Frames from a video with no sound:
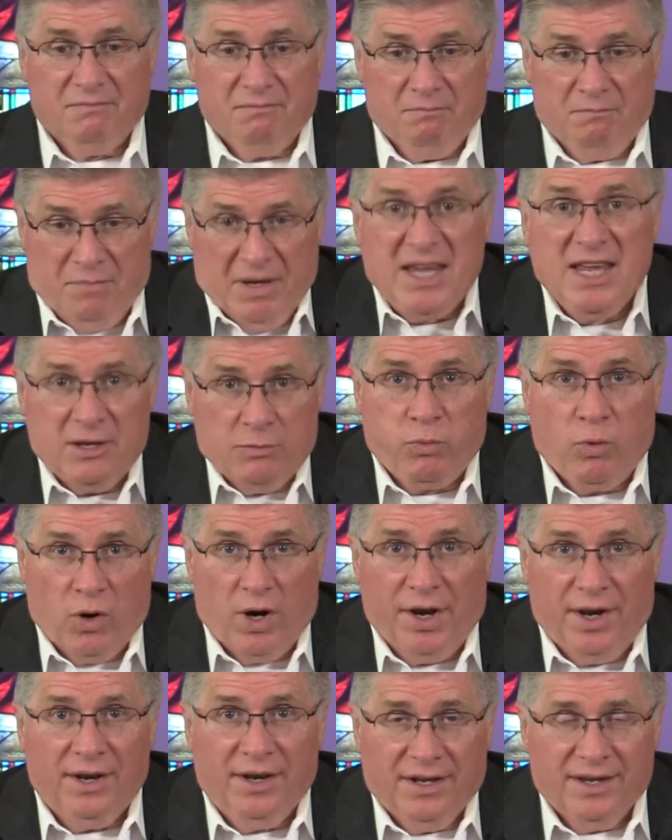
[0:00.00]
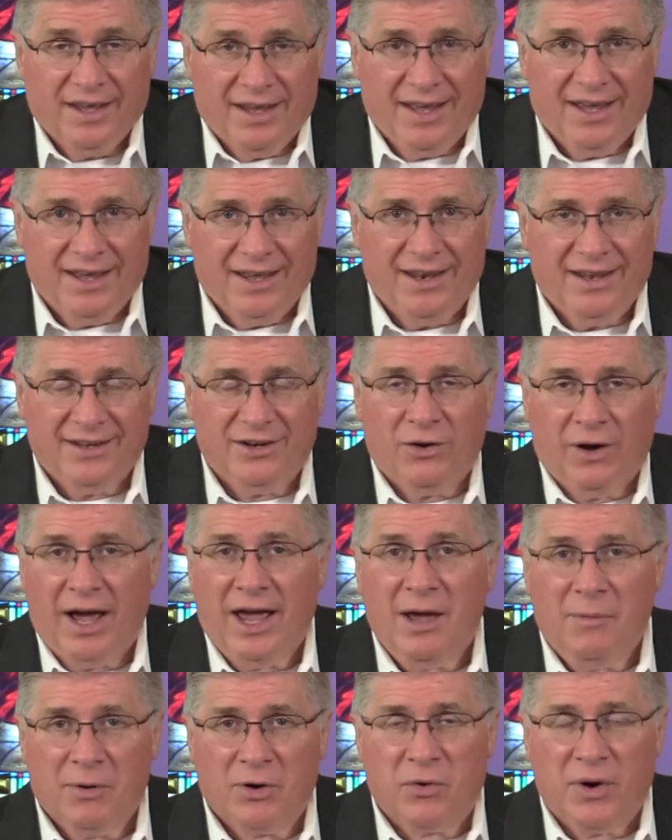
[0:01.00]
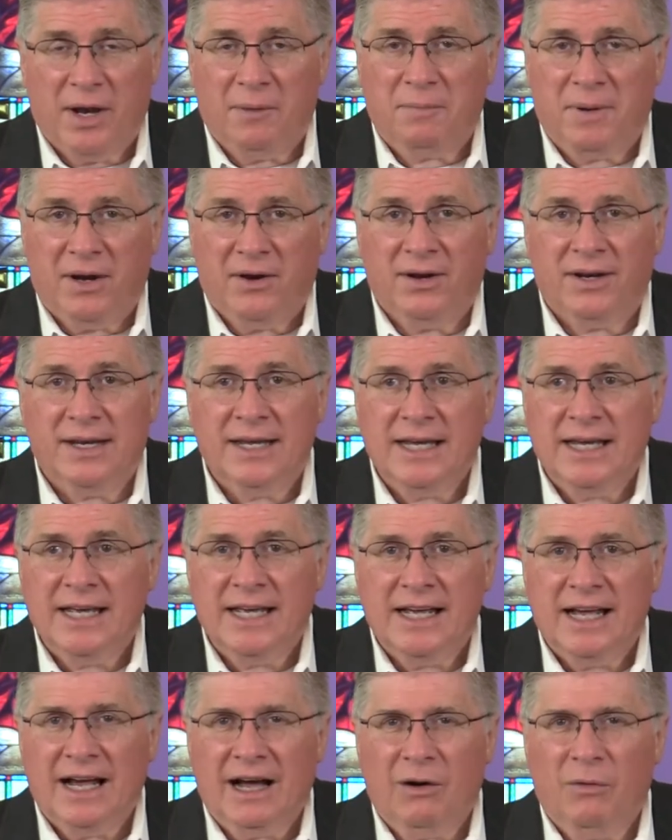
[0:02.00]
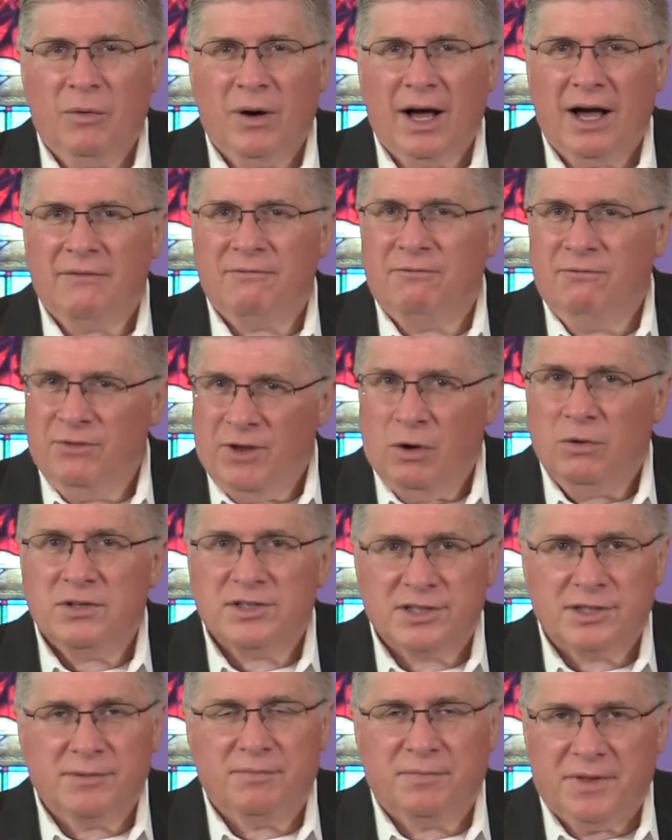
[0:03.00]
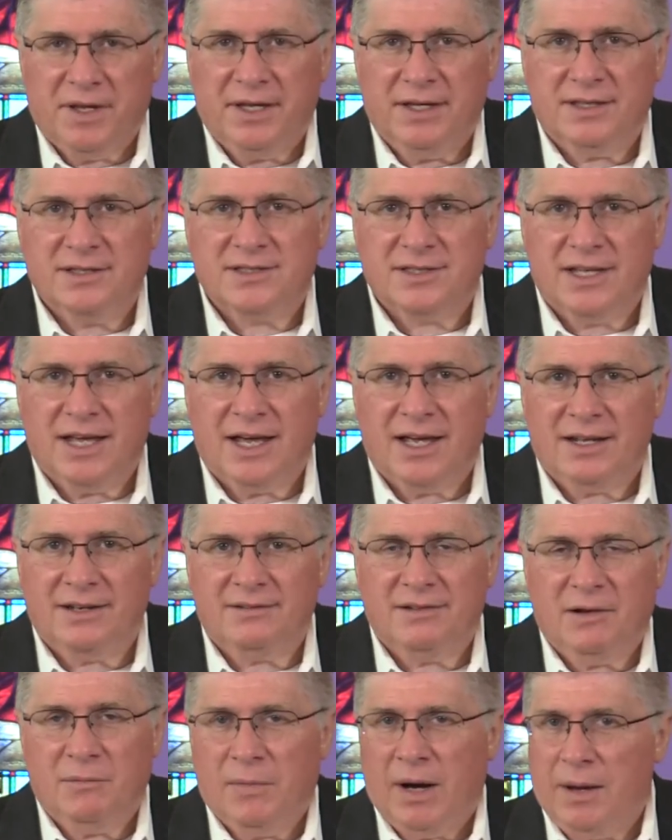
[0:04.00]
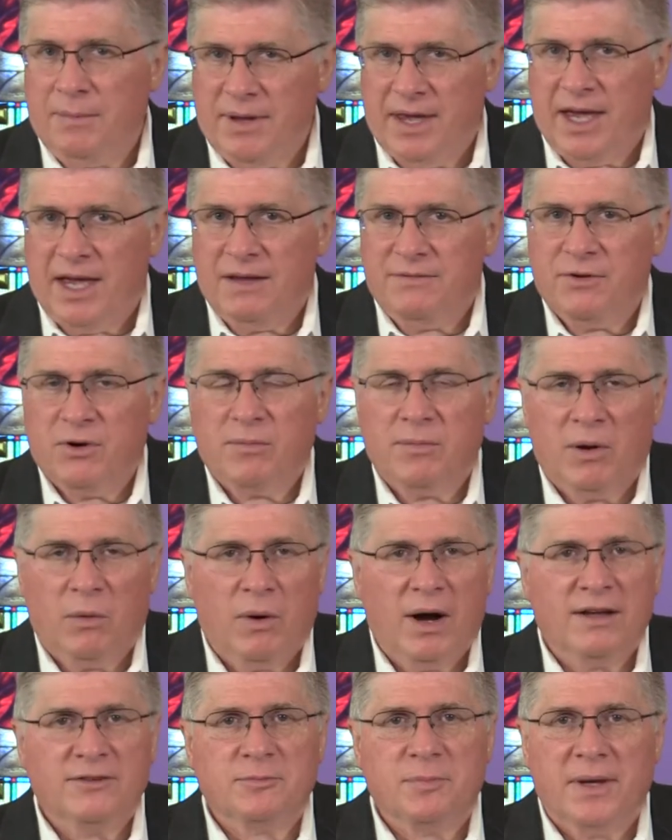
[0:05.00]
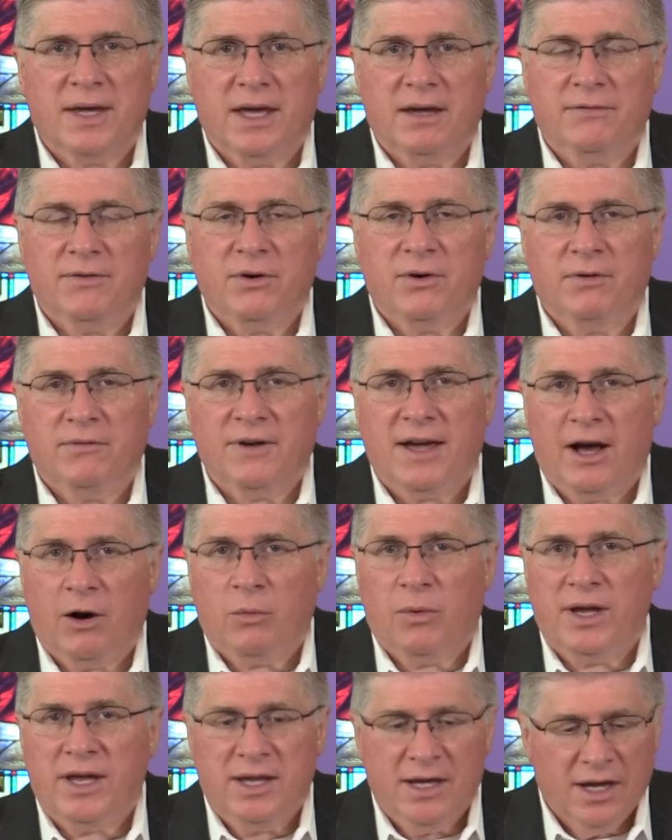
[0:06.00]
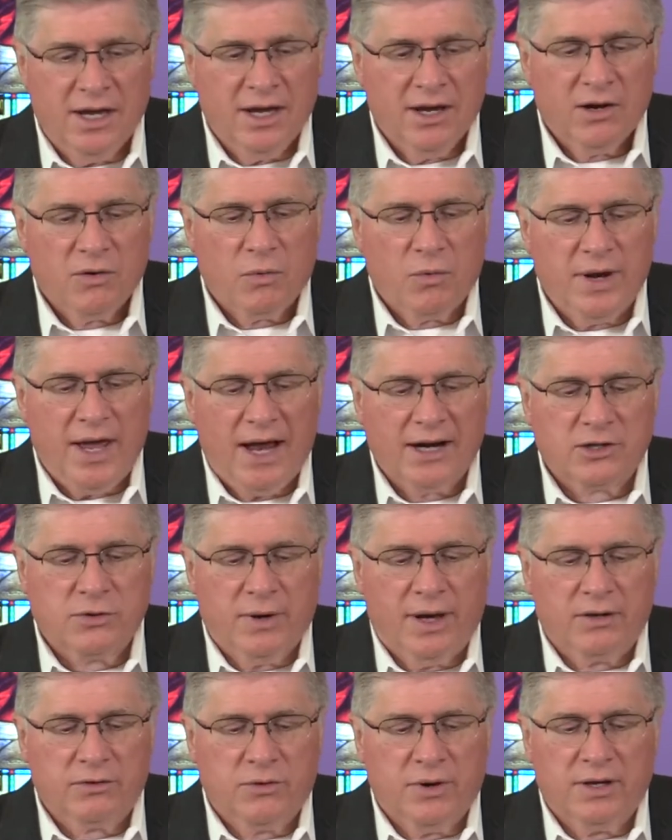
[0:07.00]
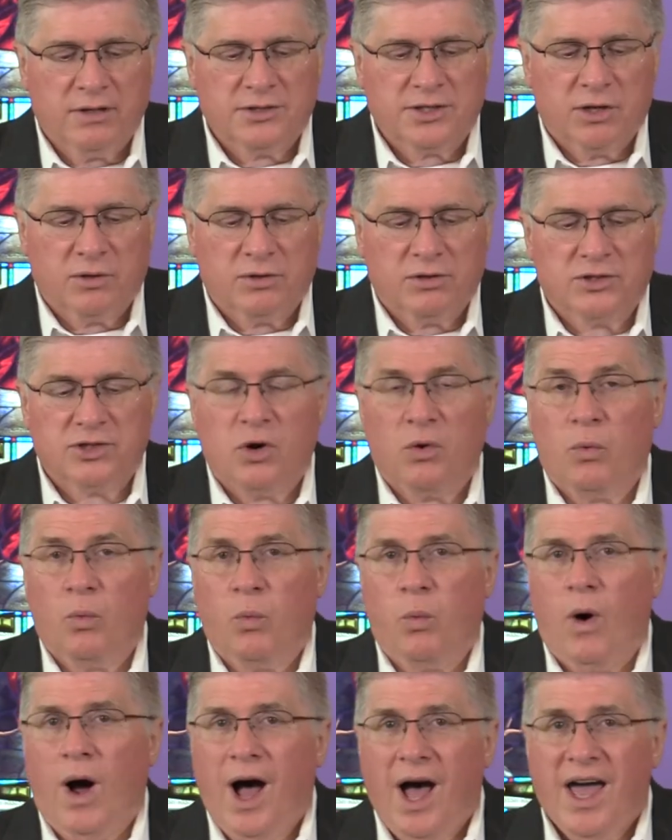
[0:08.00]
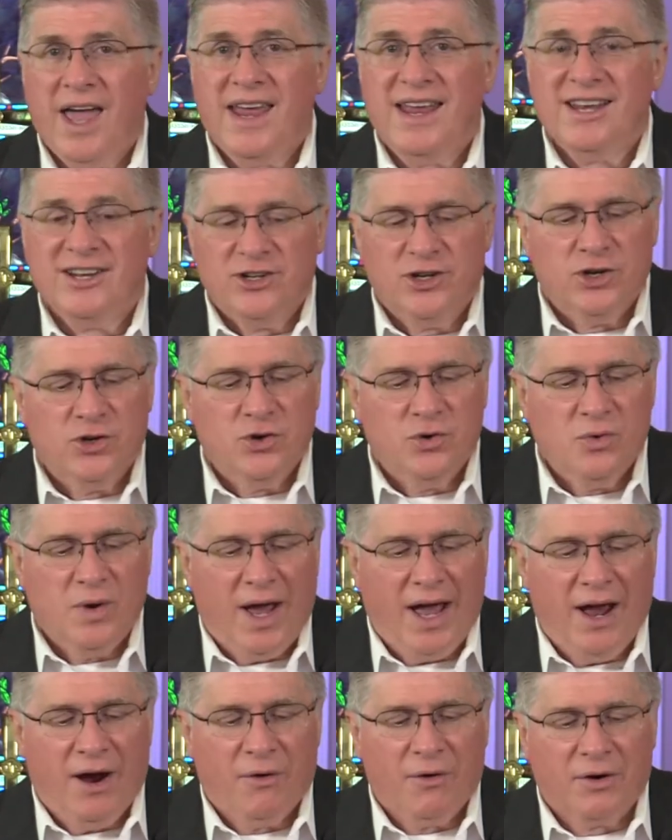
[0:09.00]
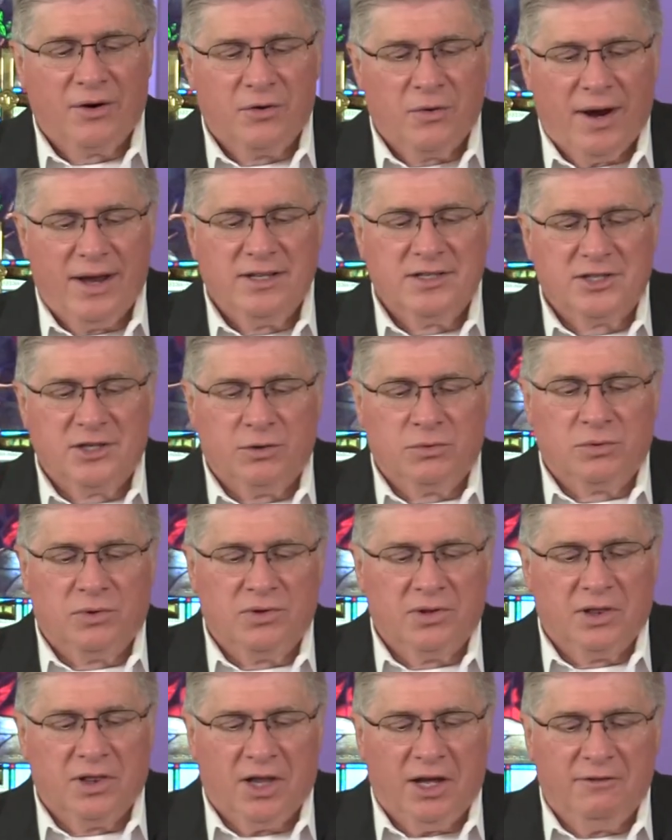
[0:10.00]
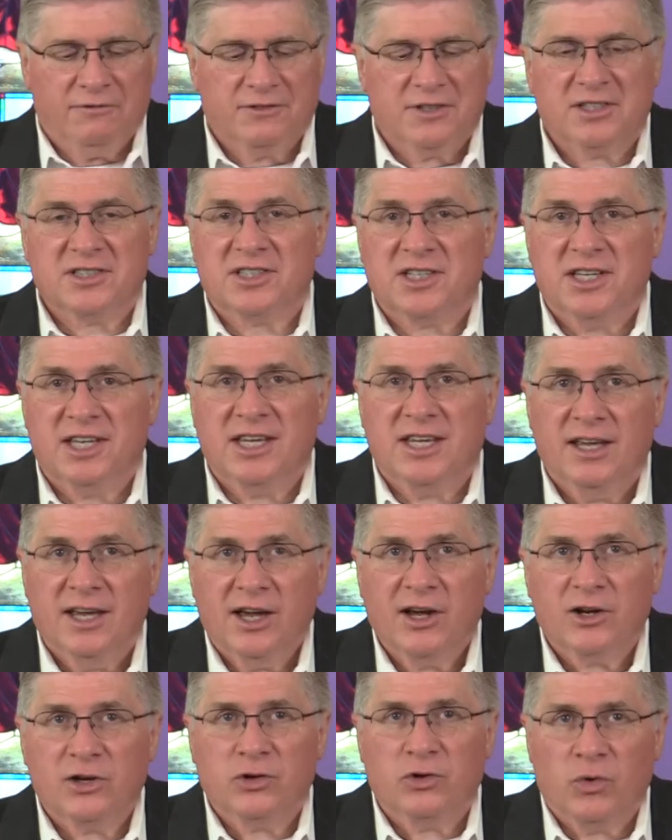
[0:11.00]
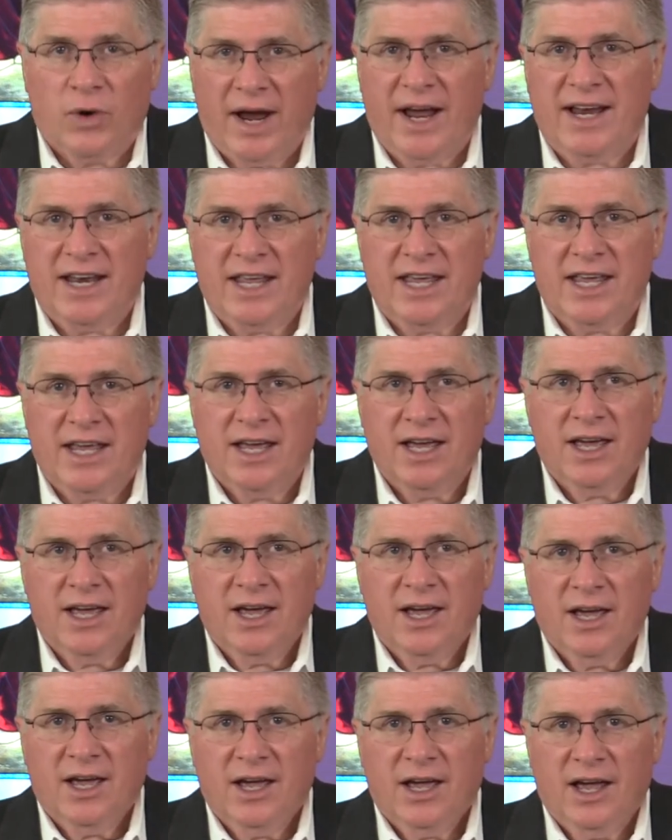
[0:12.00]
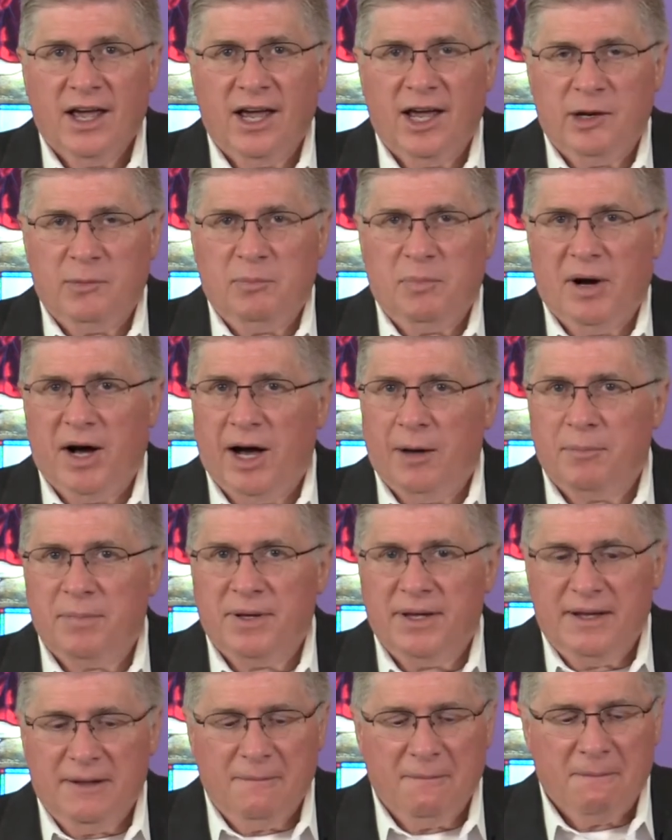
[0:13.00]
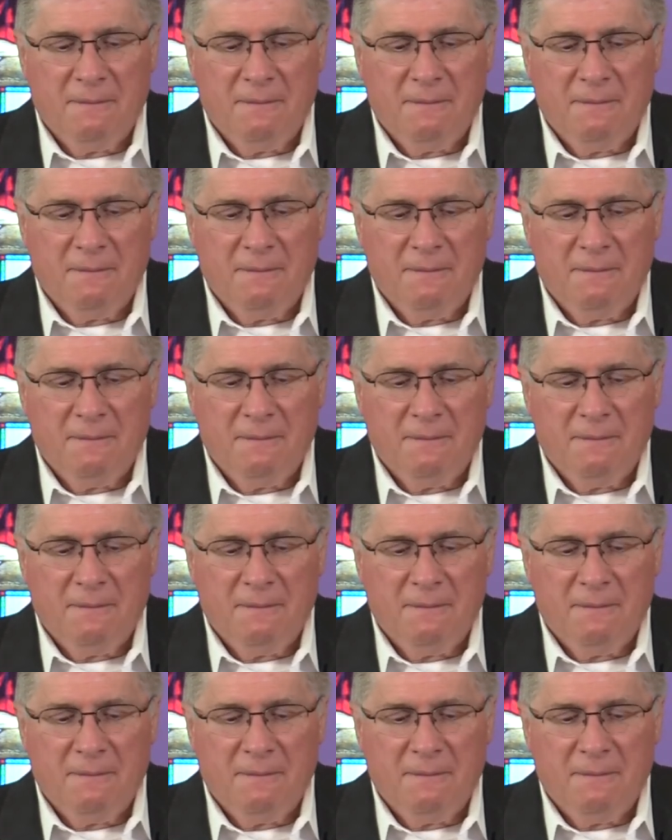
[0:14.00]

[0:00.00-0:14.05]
be one, you know, I am a grandparent. I, I've noticed some things that in my behavior, my wife's behavior, of how we react around grandchildren. So, why do our grandchildren love to see Granny and Poppy?